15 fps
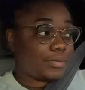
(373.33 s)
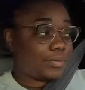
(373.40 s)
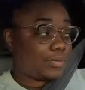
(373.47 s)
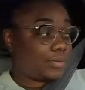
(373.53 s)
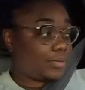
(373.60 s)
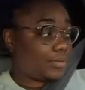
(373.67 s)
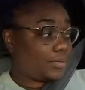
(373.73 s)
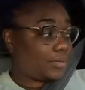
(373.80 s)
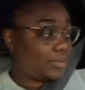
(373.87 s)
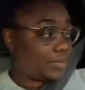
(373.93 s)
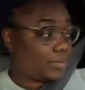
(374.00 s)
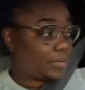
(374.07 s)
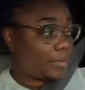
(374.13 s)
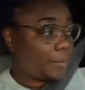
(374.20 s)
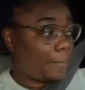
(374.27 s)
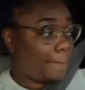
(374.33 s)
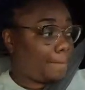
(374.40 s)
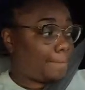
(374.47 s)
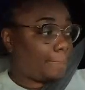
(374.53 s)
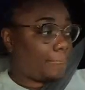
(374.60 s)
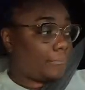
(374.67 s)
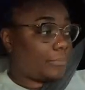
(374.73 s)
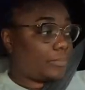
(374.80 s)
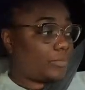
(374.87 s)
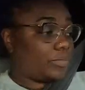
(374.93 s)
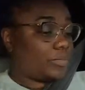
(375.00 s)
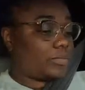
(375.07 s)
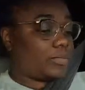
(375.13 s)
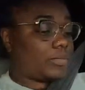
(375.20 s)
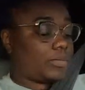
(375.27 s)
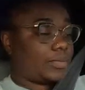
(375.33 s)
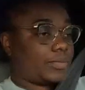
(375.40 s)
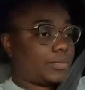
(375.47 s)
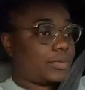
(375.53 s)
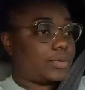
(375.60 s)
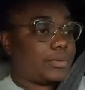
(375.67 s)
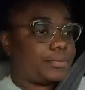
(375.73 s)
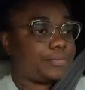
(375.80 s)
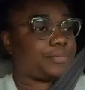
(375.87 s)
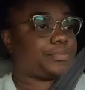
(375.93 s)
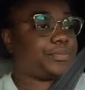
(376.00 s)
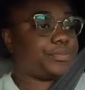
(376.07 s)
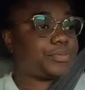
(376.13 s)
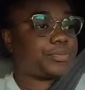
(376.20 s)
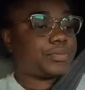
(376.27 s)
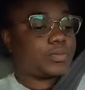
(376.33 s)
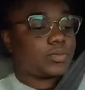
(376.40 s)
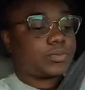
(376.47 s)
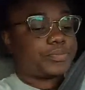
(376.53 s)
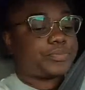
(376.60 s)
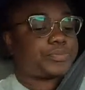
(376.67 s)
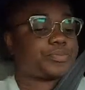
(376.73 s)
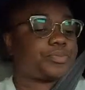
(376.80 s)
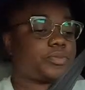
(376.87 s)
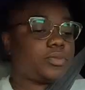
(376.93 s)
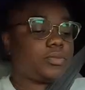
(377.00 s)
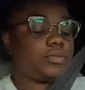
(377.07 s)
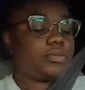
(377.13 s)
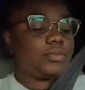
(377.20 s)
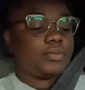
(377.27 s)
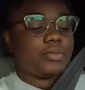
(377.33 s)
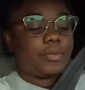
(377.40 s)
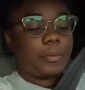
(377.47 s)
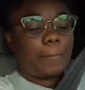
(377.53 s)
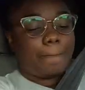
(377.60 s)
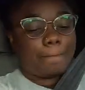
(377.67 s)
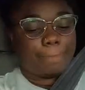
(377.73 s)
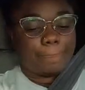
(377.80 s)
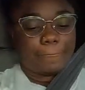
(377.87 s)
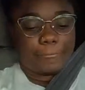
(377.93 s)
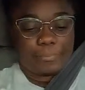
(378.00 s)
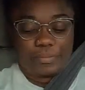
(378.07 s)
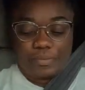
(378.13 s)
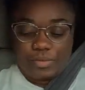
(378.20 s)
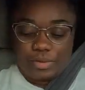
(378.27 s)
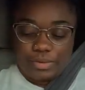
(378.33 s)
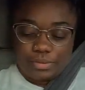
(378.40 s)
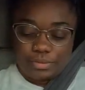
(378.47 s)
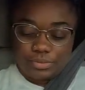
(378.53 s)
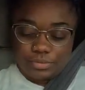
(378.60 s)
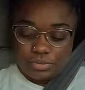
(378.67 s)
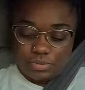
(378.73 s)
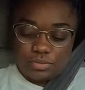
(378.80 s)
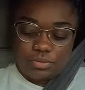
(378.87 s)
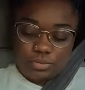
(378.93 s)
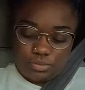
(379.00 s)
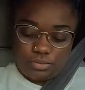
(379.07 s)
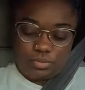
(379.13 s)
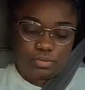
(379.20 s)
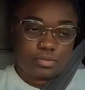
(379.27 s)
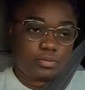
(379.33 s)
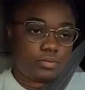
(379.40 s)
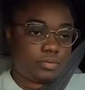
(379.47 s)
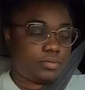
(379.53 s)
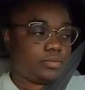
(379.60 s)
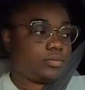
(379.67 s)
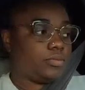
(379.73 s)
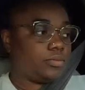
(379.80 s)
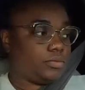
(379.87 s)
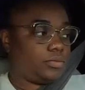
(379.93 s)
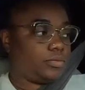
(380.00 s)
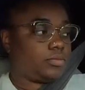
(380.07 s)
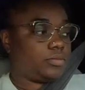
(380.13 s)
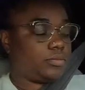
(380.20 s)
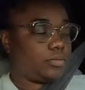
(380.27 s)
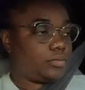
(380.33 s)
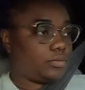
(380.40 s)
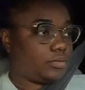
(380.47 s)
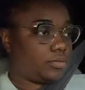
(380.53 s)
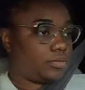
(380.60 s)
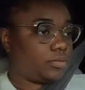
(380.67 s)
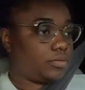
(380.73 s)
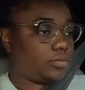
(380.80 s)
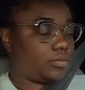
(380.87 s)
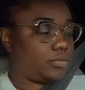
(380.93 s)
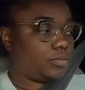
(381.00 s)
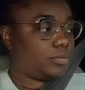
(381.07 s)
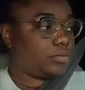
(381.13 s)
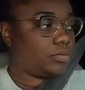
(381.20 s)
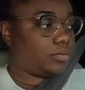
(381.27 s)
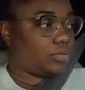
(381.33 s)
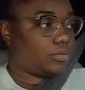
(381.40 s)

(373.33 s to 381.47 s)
as your mirror is past the middle here, you stop. Put the car back in drive. We're going to pull up next to the line on the right side so you can do the 3-point turn.